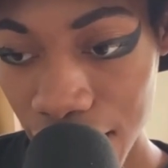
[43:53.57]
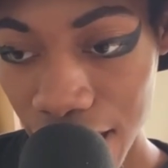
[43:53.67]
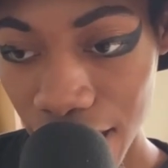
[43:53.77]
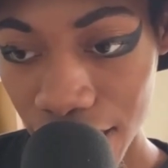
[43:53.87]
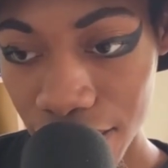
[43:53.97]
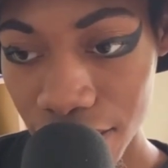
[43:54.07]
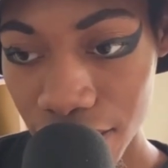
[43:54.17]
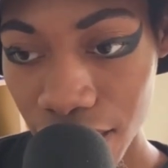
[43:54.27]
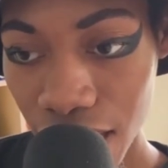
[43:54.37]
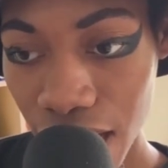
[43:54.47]
and
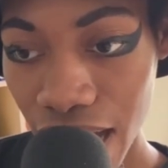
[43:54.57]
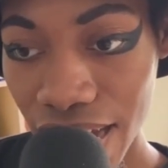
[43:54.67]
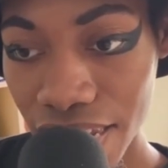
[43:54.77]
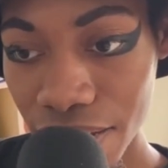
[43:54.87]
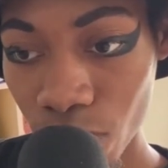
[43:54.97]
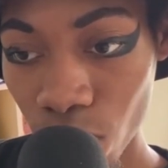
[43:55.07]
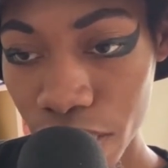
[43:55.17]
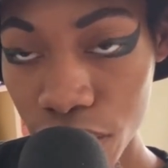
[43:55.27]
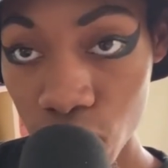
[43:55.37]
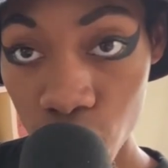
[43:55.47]
I
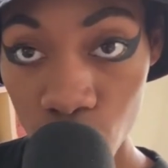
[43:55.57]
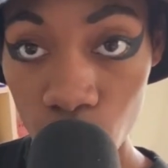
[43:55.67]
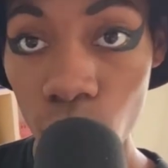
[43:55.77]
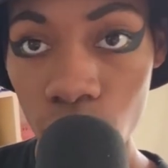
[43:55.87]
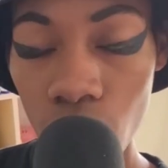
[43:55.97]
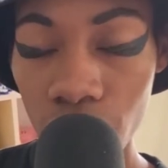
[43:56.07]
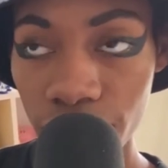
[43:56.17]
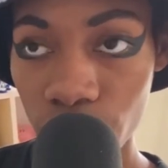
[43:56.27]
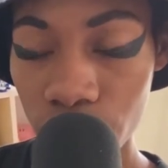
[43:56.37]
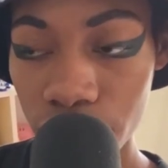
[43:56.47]
waited so long
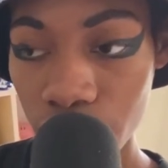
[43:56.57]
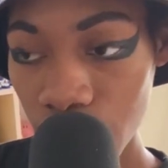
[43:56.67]
for it.